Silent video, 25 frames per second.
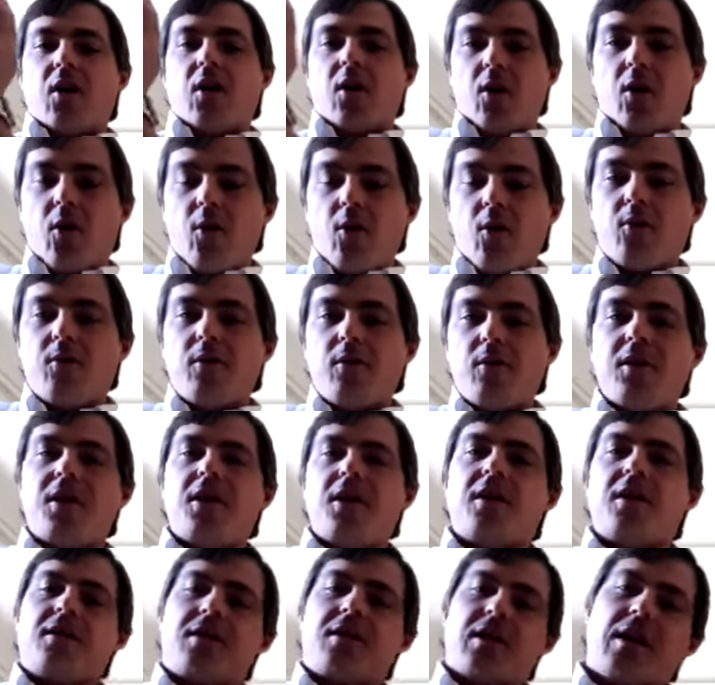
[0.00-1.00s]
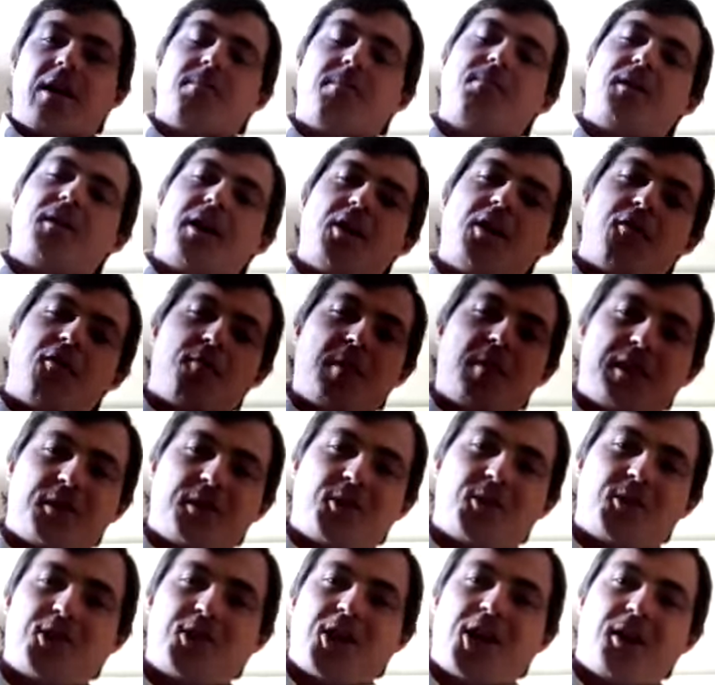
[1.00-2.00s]
only a plate of
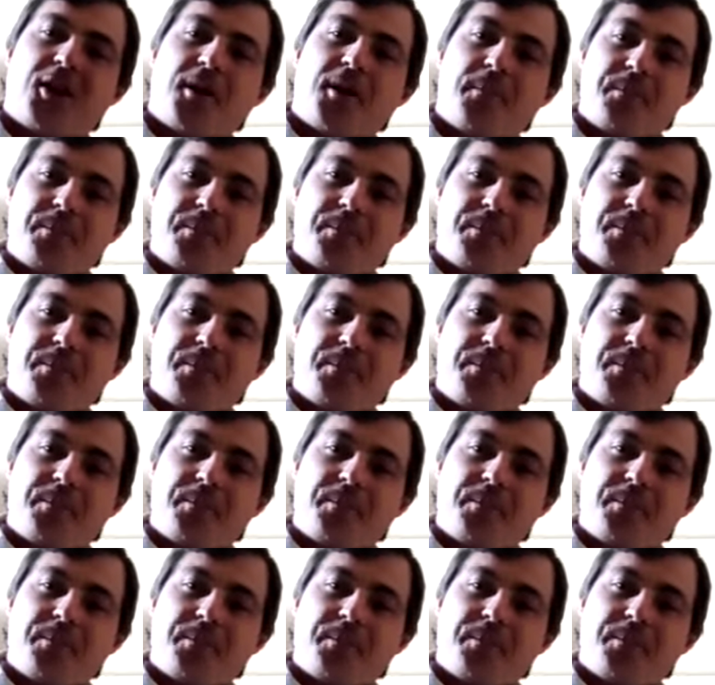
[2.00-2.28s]
matriciana.